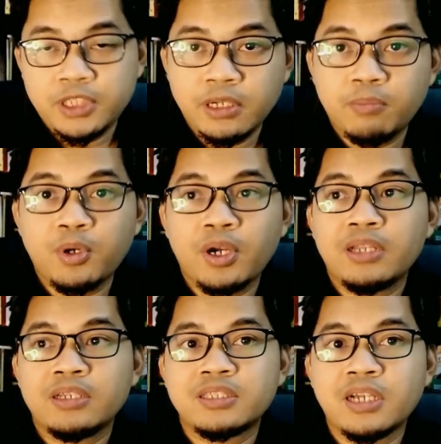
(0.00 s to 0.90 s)
Singapore
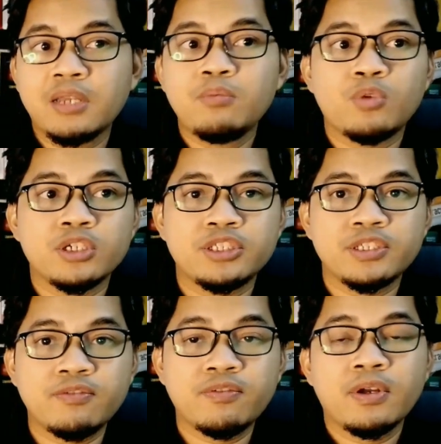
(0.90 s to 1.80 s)
at that time was
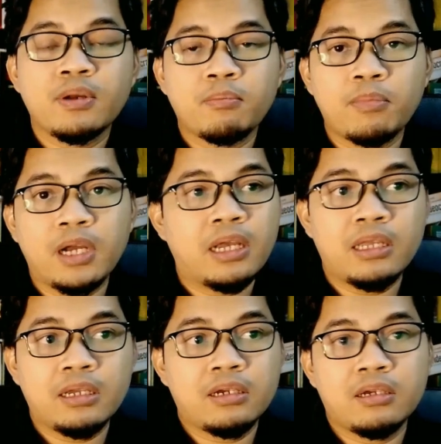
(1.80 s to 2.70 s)
served
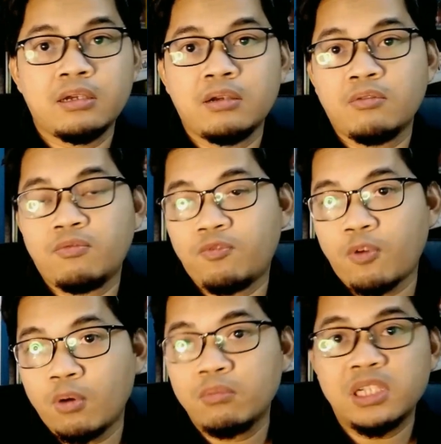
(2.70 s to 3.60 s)
by a
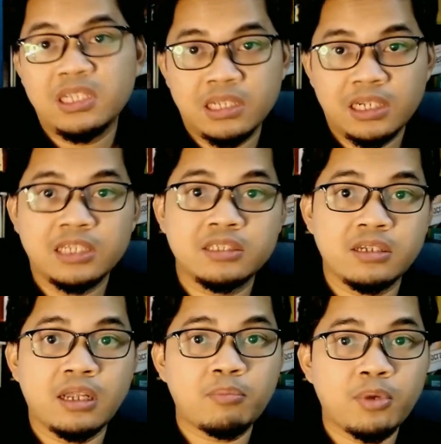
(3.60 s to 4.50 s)
former
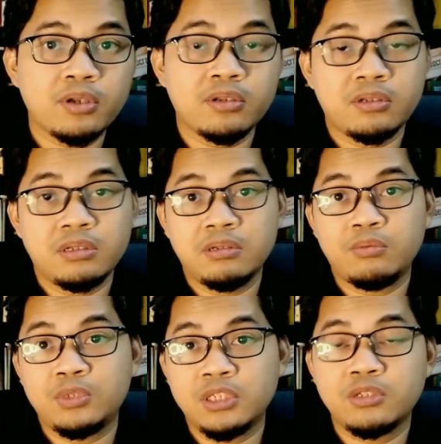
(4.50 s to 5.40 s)
international airport
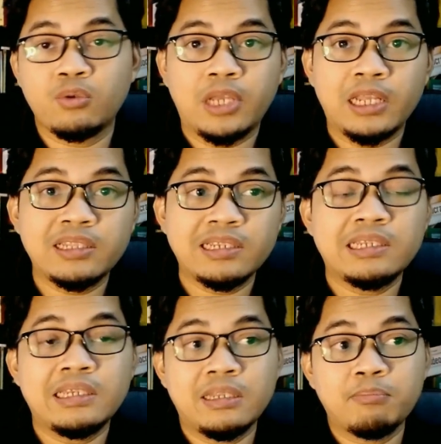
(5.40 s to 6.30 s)
which is
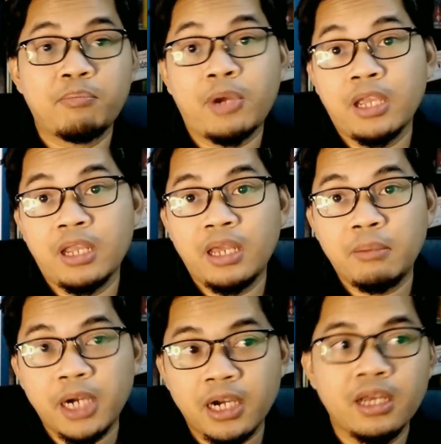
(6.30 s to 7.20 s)
located in Paya
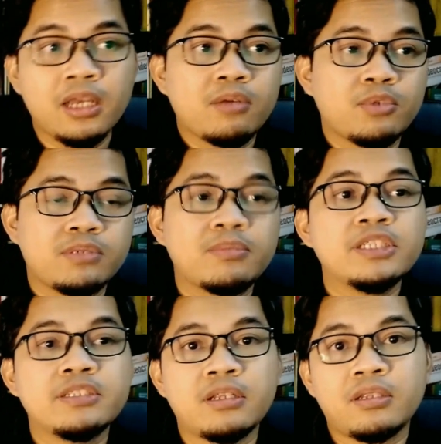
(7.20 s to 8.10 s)
Lebar, which
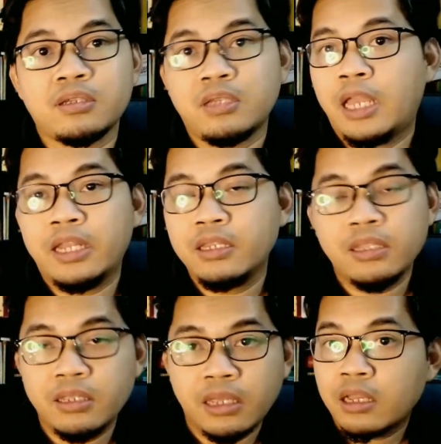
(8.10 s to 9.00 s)
means that
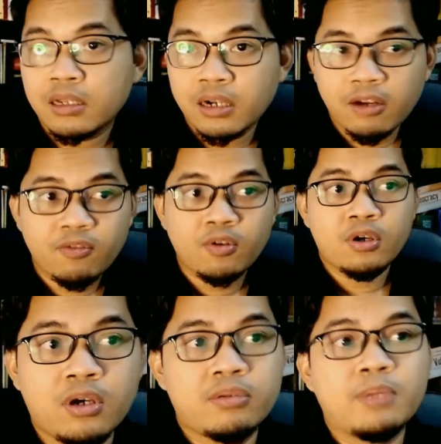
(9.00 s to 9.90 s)
any aircraft
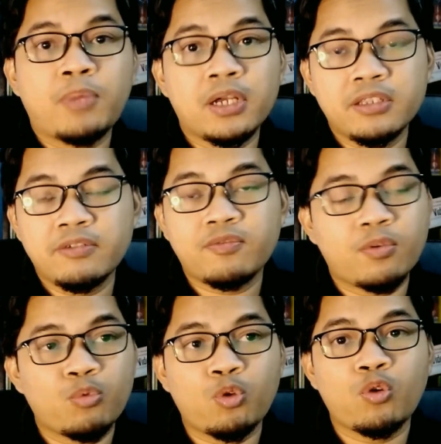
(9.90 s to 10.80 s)
departed
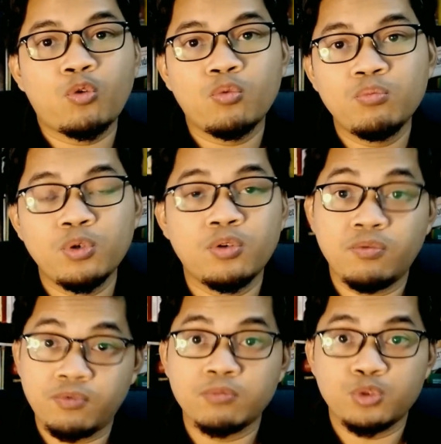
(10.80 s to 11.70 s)
from Kuala
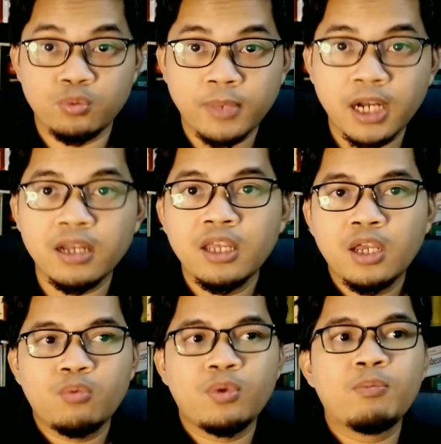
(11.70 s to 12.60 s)
Lumpur from Subang
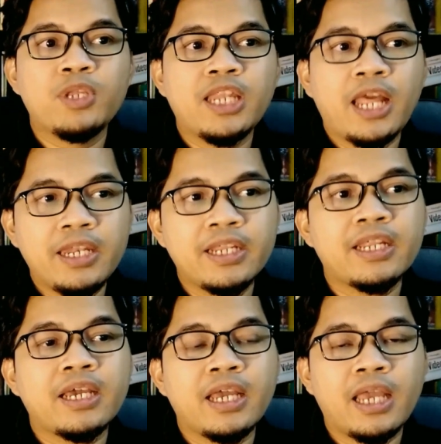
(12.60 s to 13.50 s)
will be
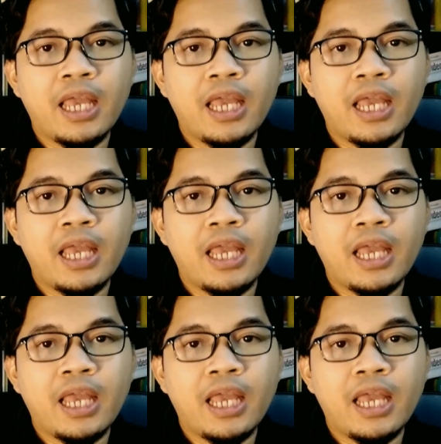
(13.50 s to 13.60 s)
landed